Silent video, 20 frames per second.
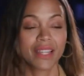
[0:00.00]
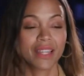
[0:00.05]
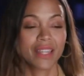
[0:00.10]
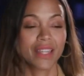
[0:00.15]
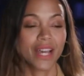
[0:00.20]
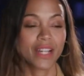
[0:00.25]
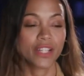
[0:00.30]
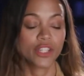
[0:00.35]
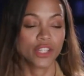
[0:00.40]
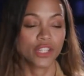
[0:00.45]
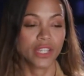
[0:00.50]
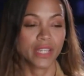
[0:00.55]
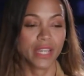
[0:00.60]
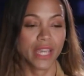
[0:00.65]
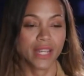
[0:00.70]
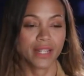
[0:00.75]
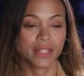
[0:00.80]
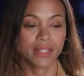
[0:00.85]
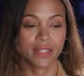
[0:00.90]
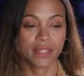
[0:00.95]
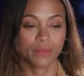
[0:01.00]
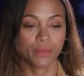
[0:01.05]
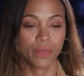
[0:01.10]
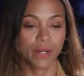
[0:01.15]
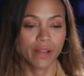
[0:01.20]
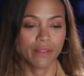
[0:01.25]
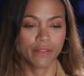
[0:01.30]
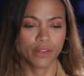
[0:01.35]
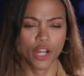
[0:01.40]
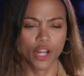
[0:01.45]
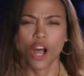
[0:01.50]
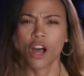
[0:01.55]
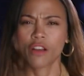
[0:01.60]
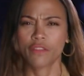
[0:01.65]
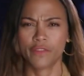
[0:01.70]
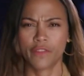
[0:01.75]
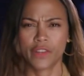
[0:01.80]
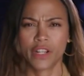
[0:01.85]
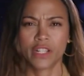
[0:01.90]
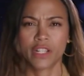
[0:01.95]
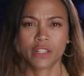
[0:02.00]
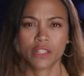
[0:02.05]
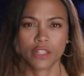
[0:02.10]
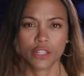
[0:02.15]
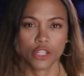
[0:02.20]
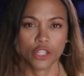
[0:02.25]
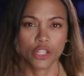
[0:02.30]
that she gains whatever confidence